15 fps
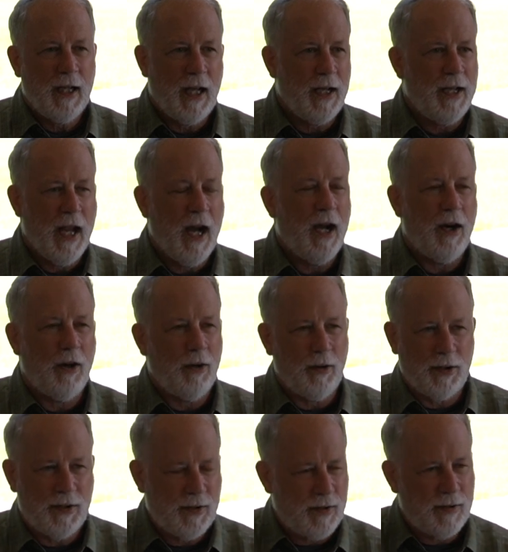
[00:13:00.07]
And now
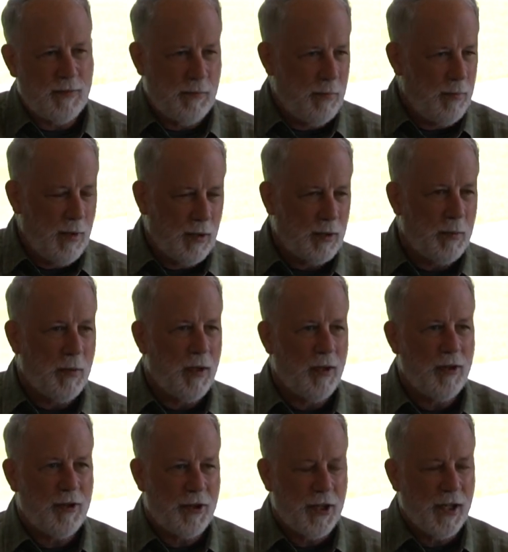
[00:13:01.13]
it's
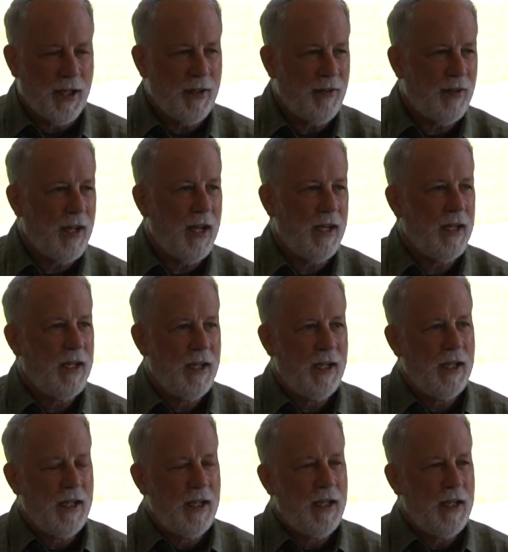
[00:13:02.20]
multiple other things that
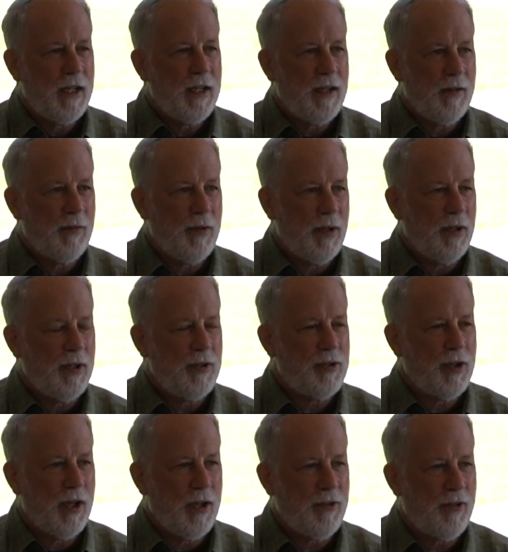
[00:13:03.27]
it really
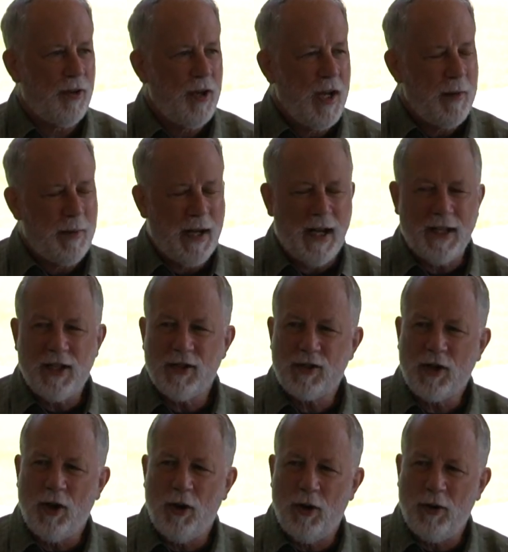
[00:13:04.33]
draws her. But I just
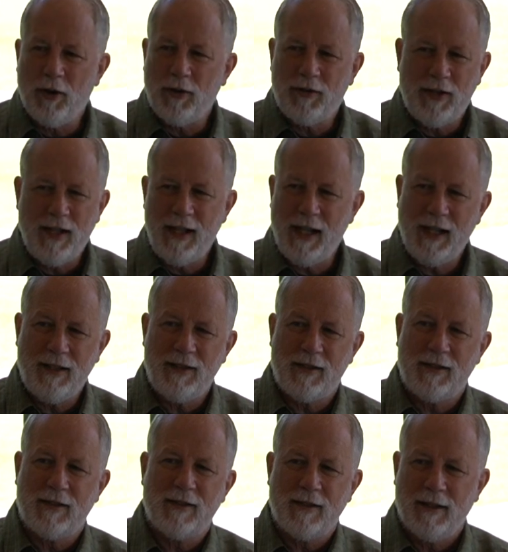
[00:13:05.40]
go, see,
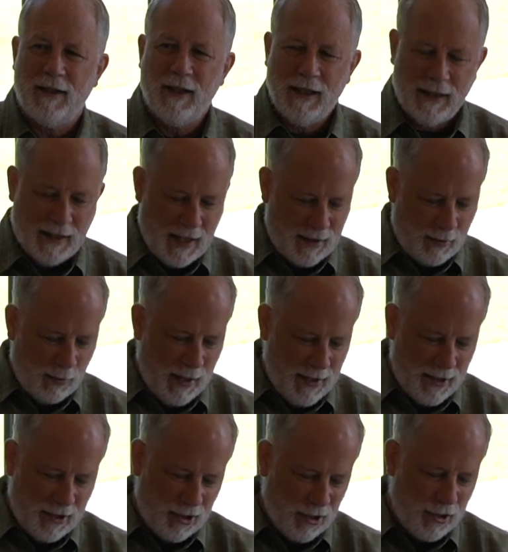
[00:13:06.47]
that's why
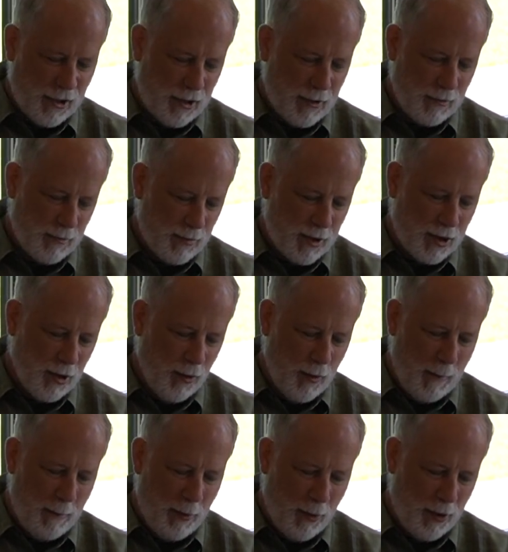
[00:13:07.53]
this is so
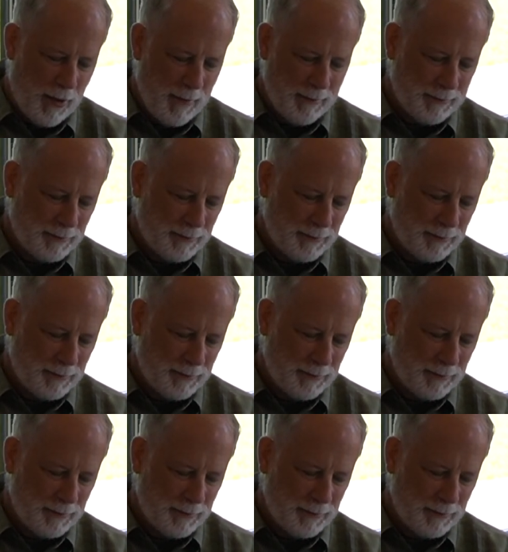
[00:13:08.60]
important.